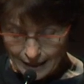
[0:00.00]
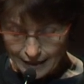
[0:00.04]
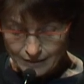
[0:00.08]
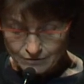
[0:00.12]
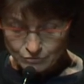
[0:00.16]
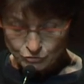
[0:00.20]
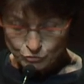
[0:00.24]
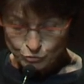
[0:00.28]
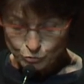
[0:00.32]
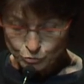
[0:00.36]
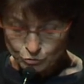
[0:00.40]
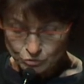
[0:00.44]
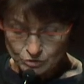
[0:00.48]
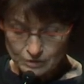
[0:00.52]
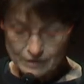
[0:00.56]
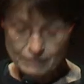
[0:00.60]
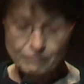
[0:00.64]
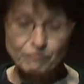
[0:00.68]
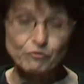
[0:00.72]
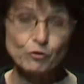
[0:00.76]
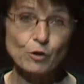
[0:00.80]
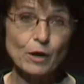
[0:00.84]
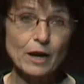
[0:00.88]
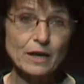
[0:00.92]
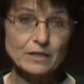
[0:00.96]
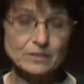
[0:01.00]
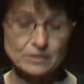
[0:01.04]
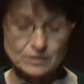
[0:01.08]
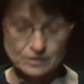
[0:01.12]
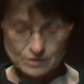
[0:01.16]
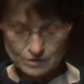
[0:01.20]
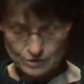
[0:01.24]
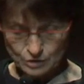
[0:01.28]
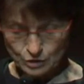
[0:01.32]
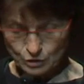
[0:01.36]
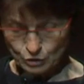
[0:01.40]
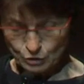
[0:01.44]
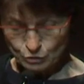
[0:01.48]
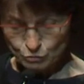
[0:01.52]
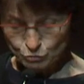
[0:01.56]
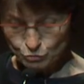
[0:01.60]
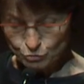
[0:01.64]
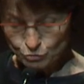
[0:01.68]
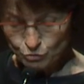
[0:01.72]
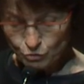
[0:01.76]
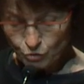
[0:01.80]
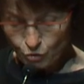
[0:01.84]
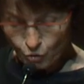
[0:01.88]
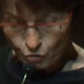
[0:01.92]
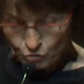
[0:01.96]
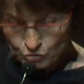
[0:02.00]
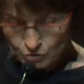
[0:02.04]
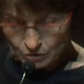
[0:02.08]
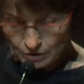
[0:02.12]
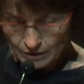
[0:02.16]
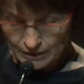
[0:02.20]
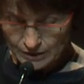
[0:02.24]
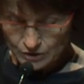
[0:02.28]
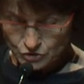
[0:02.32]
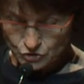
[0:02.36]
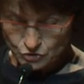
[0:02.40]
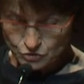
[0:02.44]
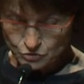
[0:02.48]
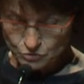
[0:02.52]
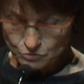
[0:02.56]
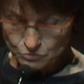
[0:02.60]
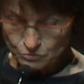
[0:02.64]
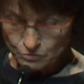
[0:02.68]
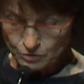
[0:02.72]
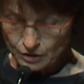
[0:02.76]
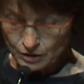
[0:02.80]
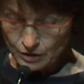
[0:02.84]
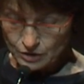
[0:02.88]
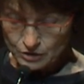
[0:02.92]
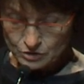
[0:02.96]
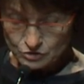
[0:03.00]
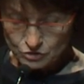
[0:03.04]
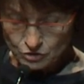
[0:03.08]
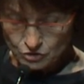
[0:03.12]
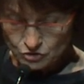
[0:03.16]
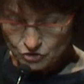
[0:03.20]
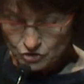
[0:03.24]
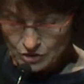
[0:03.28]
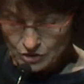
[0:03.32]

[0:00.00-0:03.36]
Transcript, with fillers: and could give rise to local issues such